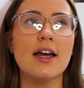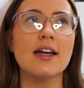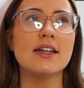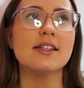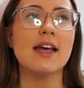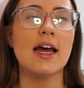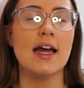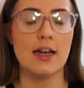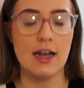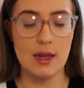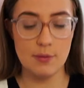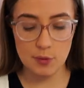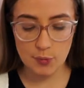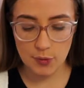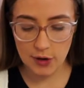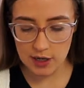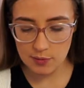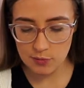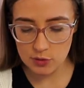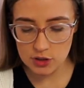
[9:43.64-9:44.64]
Like I say, like we've
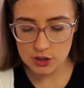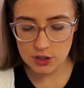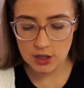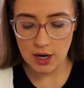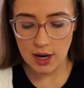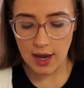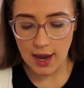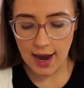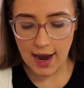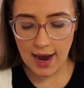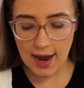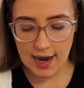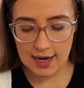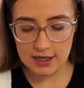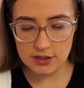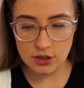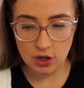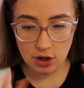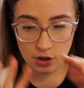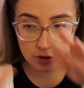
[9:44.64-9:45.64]
pretty much
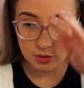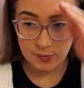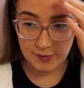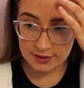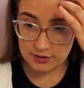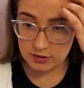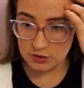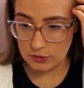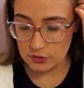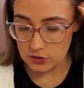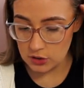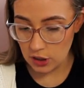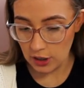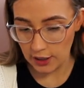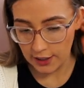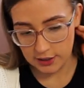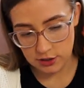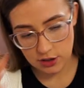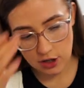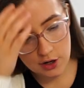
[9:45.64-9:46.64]
had all the big stuff
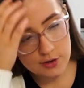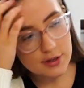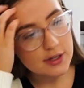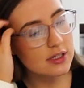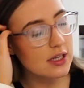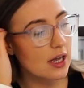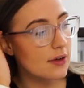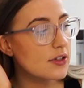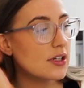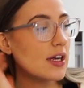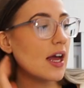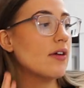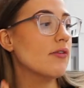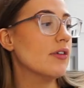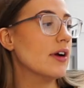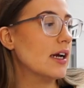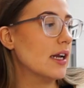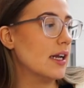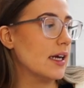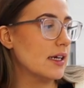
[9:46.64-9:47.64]
sorted. All that's left to get
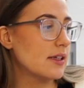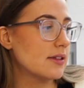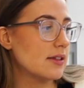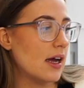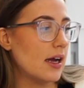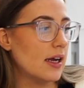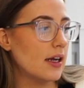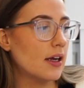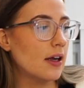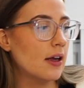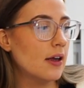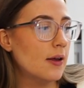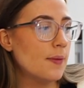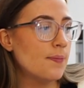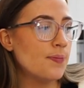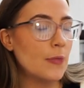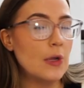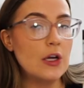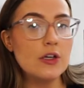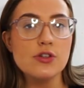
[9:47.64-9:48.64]
really is like
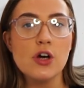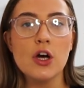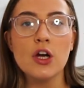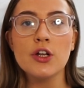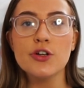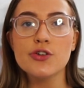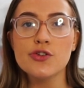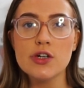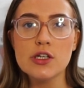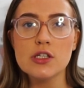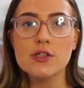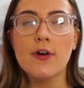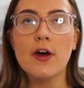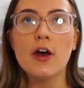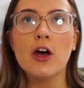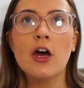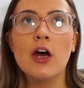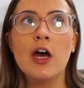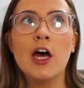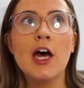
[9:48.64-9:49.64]
toiletries for
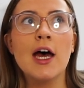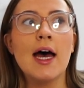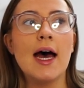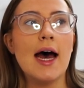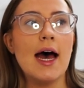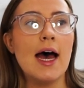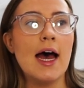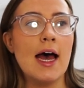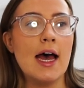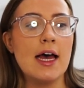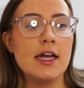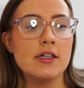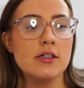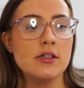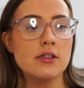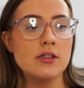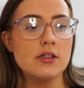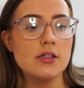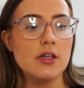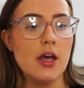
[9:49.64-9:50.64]
her
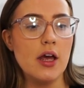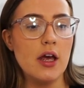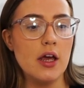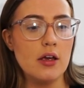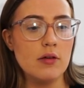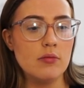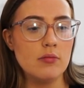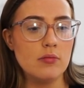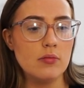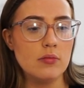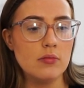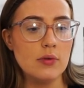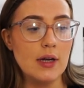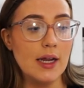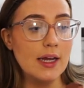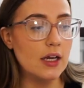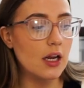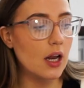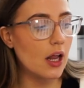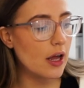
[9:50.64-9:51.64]
and um,
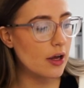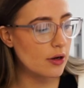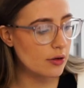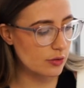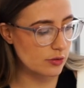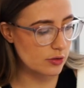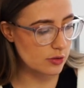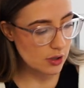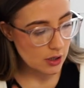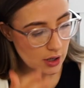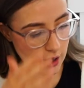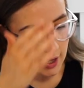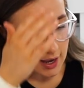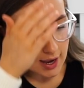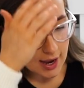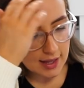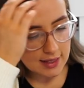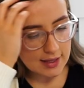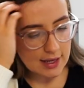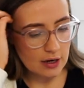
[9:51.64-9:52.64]
like clothes
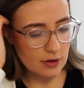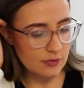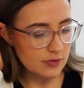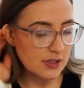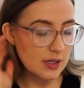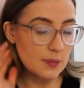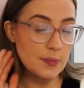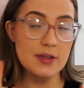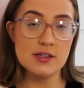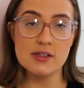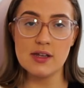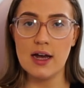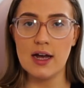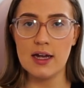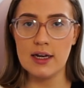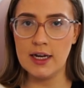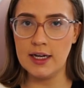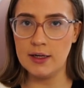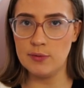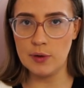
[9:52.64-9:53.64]
and then obviously bits that
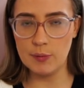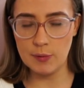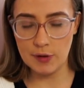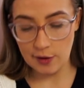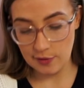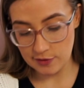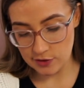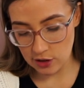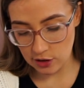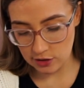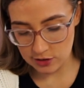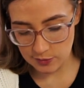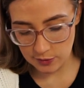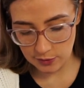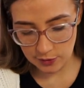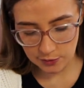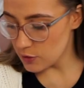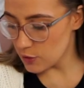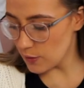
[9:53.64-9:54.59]
I need when we're going to hospital.